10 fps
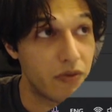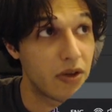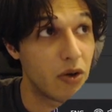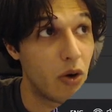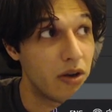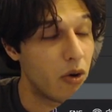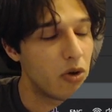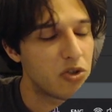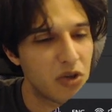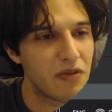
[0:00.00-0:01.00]

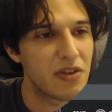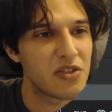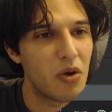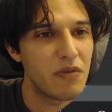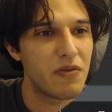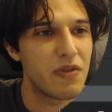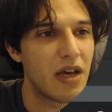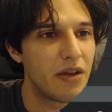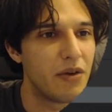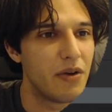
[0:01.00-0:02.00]
also give us all of
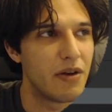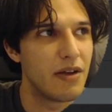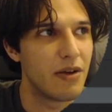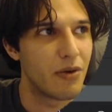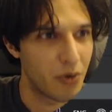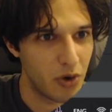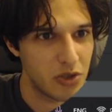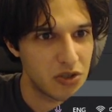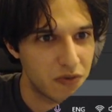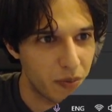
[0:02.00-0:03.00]
the
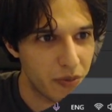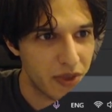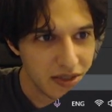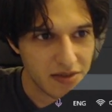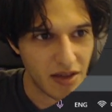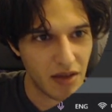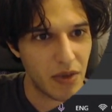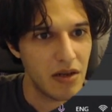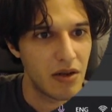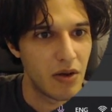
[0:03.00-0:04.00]
rows from this
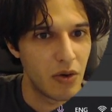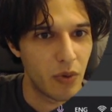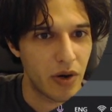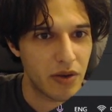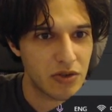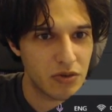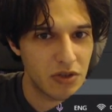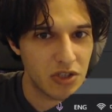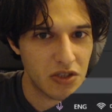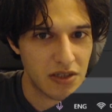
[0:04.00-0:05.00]
table where this
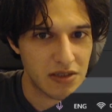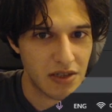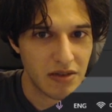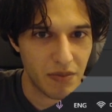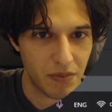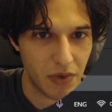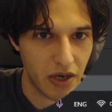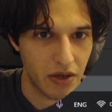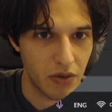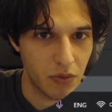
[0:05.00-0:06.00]
condition does not
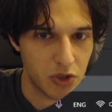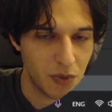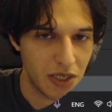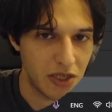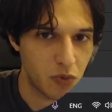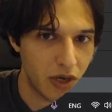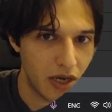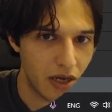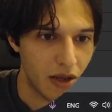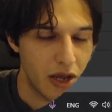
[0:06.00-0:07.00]
apply, which means
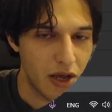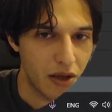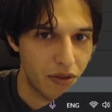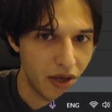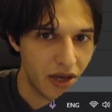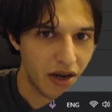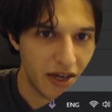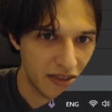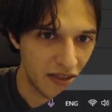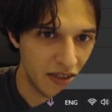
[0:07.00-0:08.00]
where their
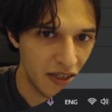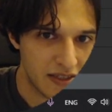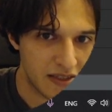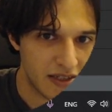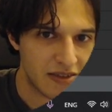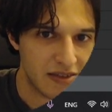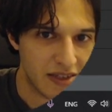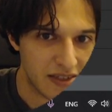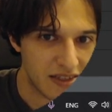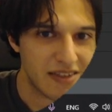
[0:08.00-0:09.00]
ID
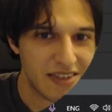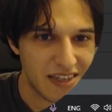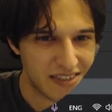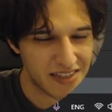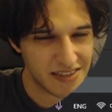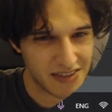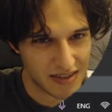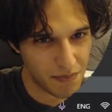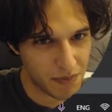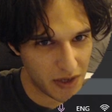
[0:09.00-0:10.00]
does not exist
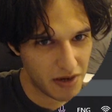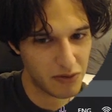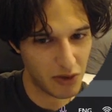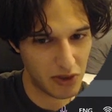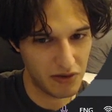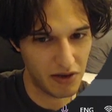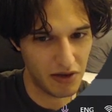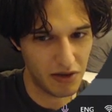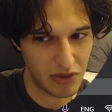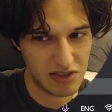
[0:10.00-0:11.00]
as a parent
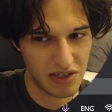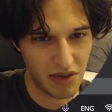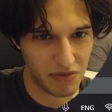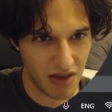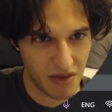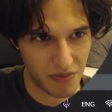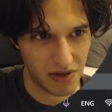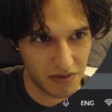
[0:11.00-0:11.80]
ID in the same table.